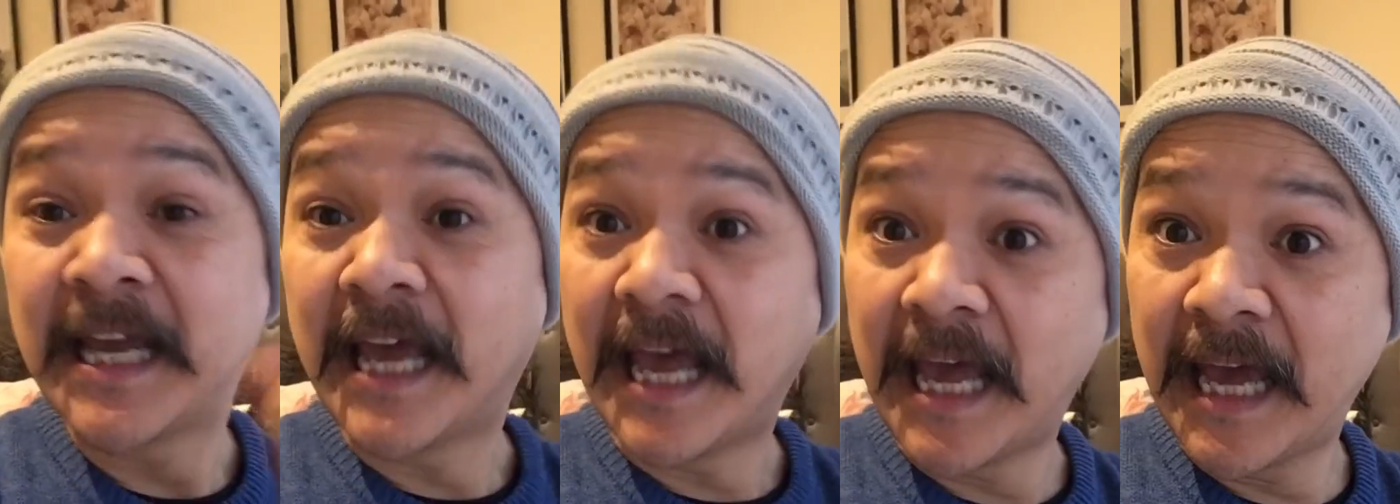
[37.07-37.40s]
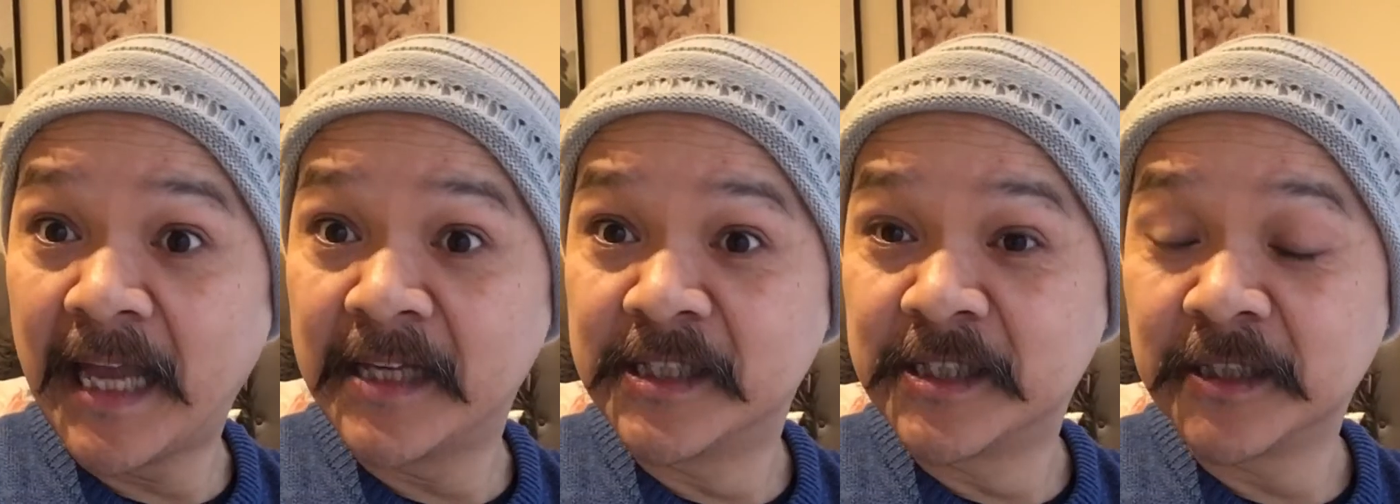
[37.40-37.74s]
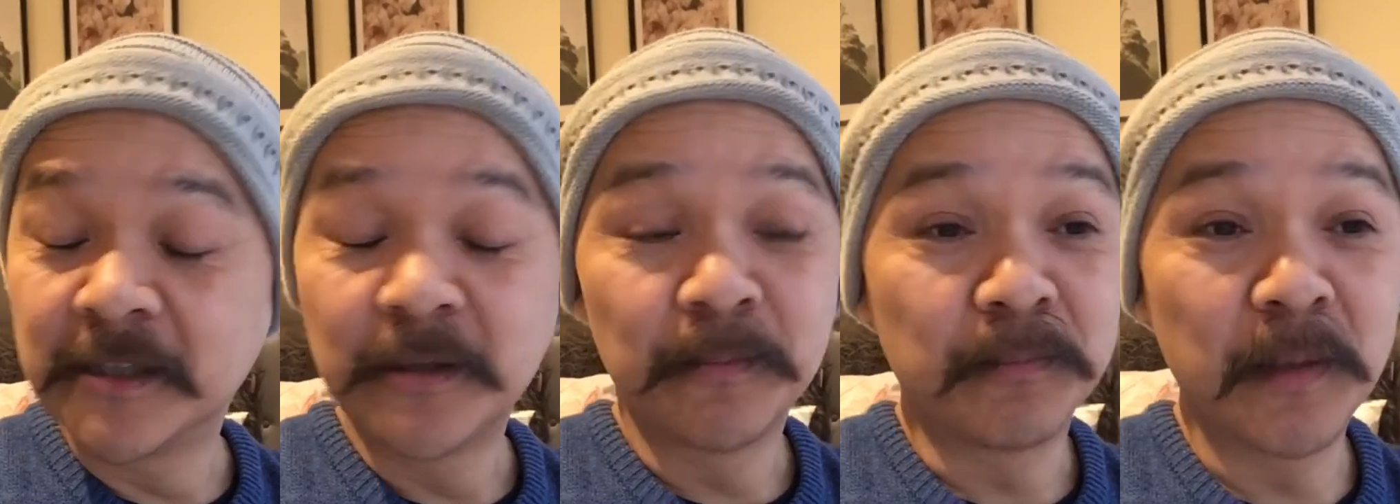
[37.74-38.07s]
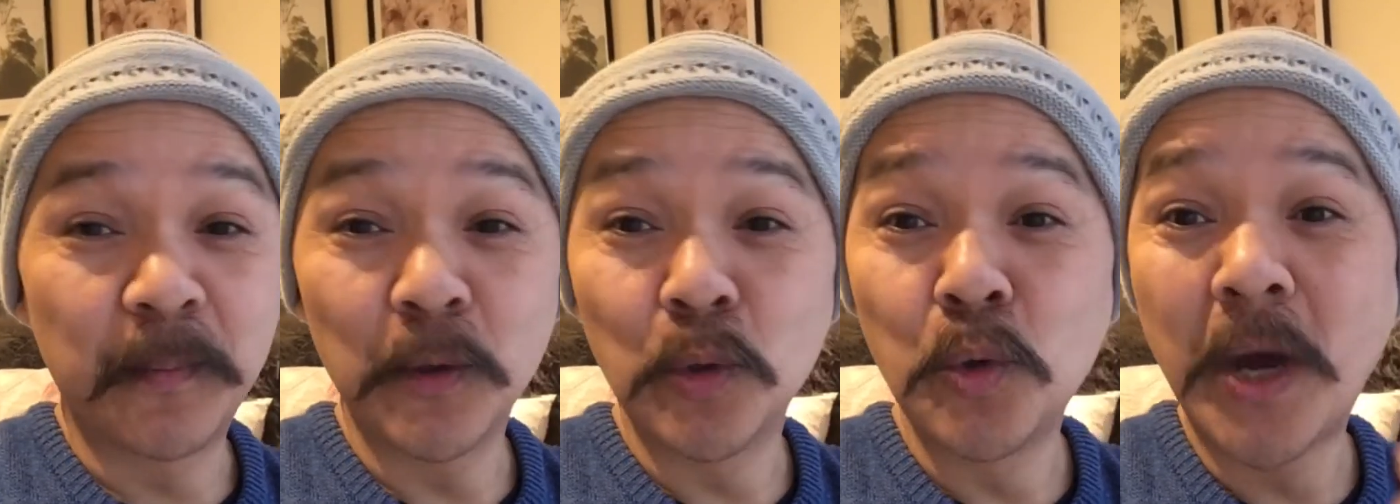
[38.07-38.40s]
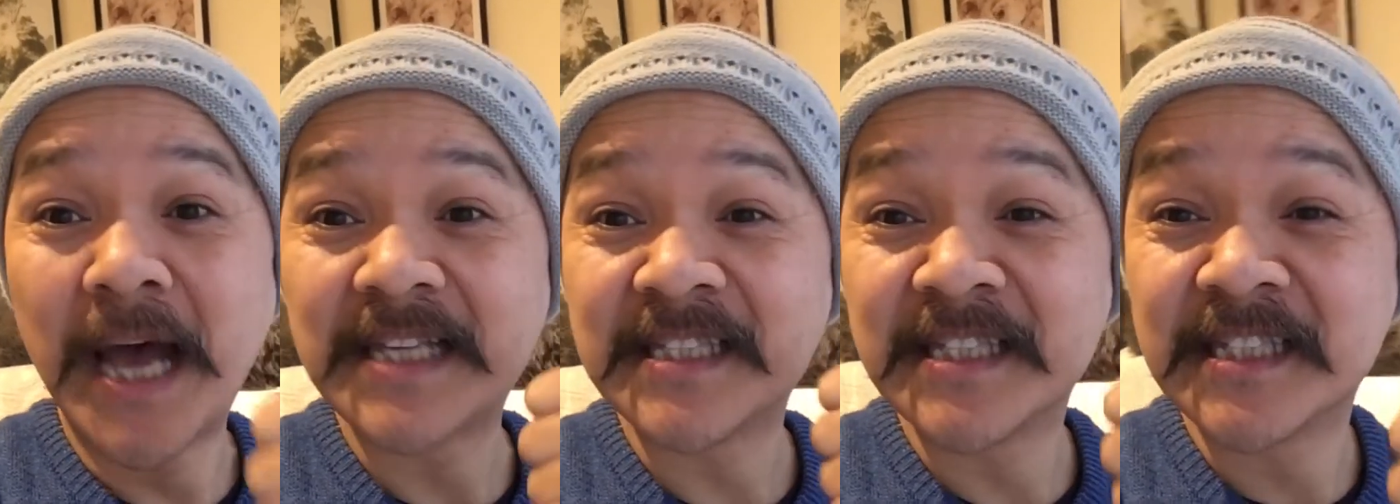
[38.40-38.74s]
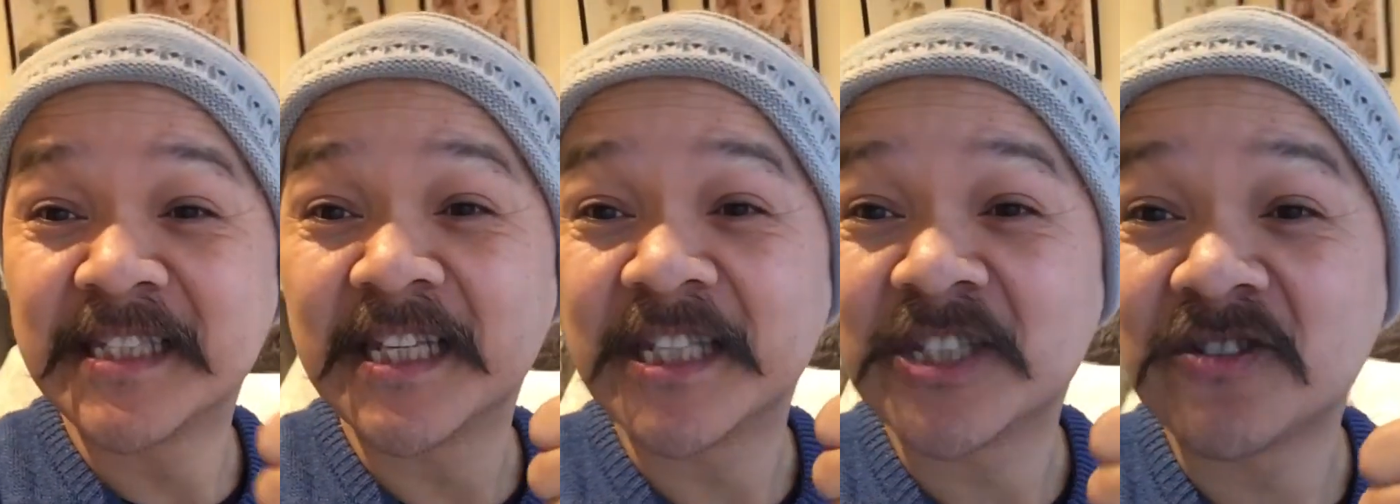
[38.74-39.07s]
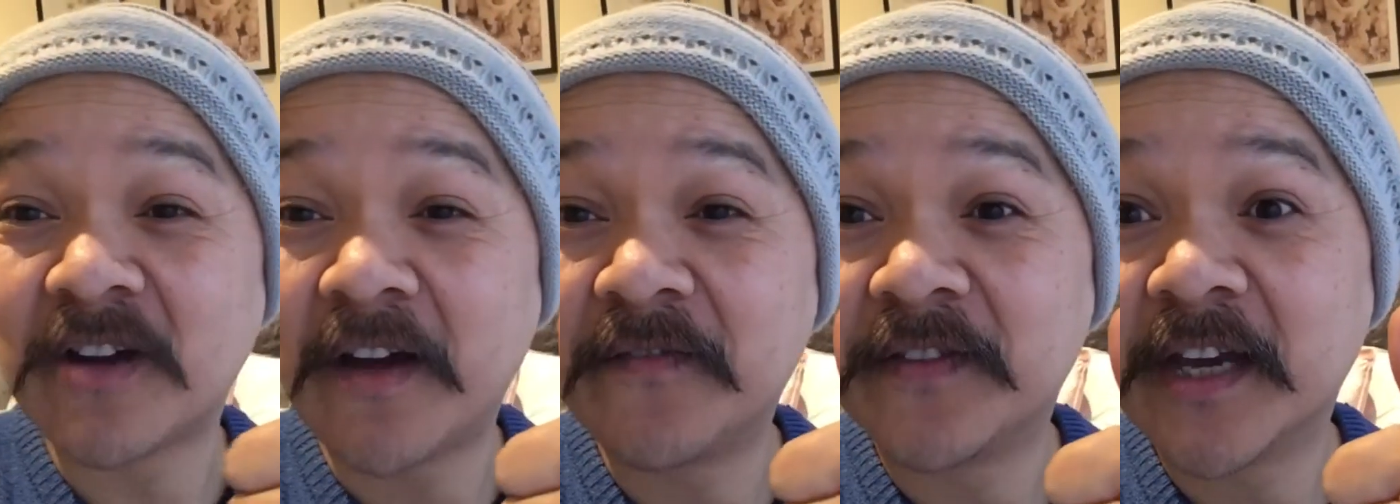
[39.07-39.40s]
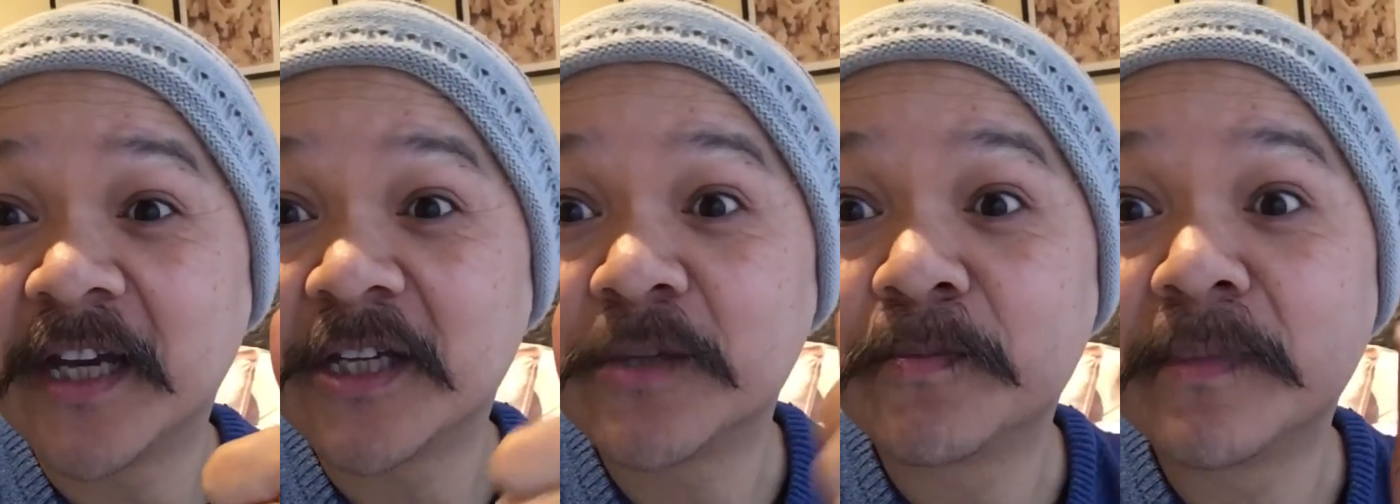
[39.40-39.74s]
And people who hasn't subscribed yet,